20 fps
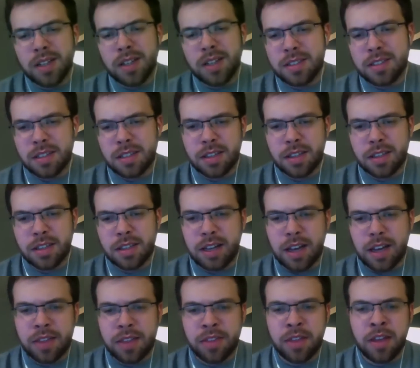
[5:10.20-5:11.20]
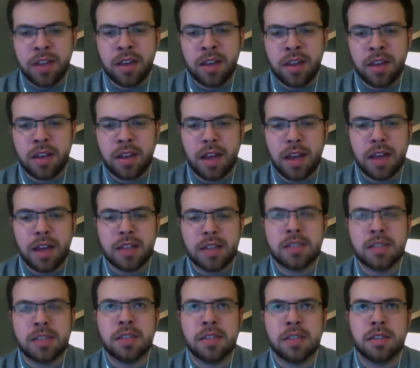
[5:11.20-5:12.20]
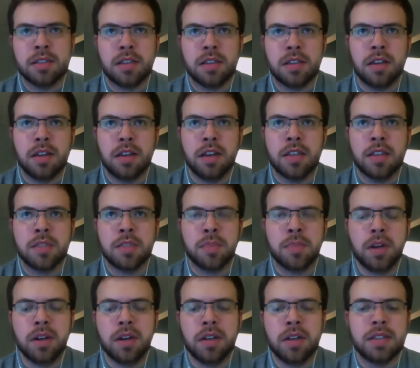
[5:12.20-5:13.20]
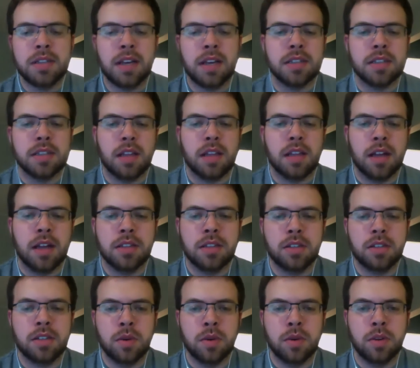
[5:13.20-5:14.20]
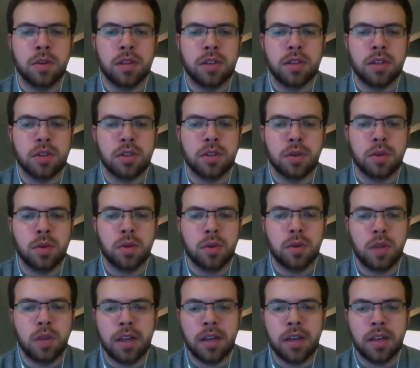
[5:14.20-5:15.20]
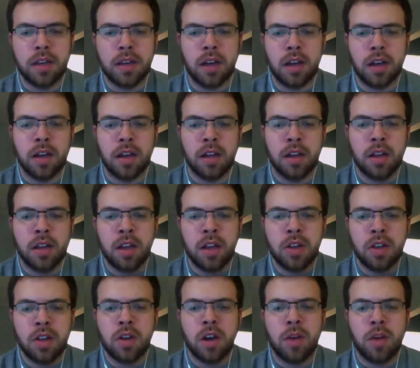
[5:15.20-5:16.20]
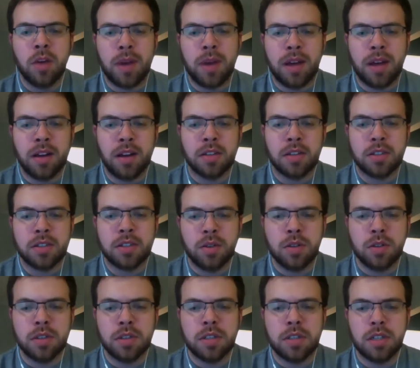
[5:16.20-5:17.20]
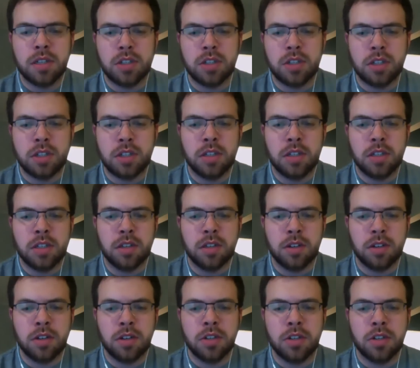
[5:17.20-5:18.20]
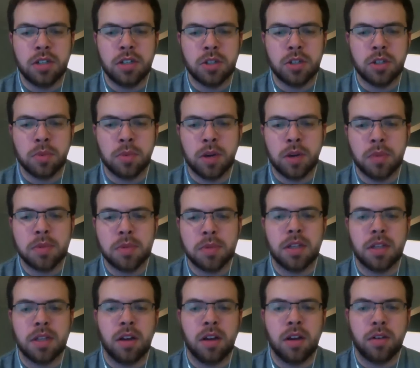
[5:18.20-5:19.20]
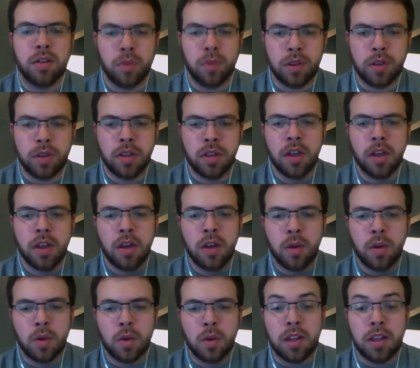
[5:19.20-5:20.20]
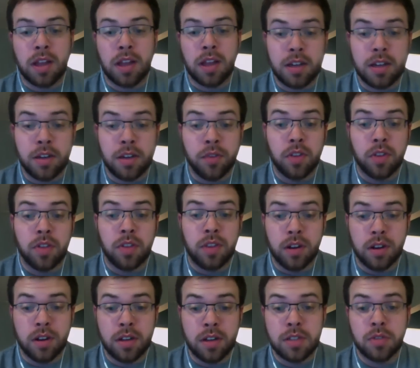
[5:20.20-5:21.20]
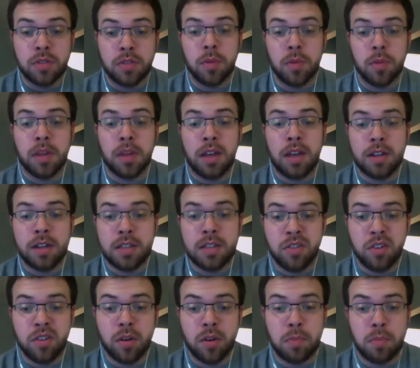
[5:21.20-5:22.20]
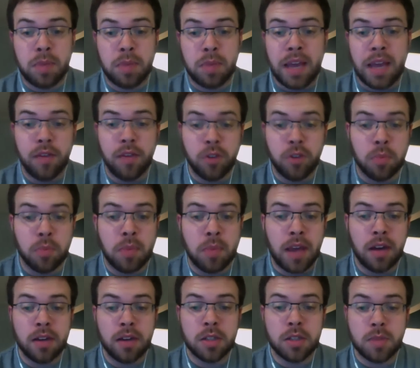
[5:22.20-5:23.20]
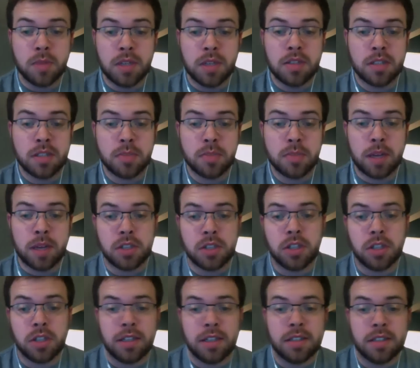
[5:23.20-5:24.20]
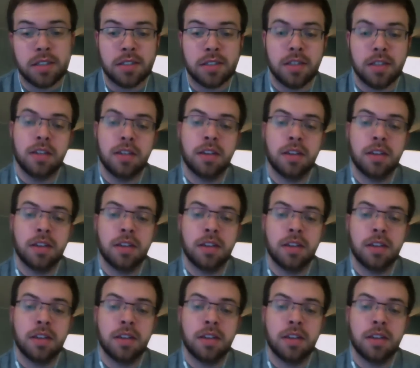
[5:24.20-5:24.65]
like I think as experience has a lot to do with it too. Like you come out of student teaching and your teacher prep stuff with a lot of different theories from a lot of different behavior management specialists, and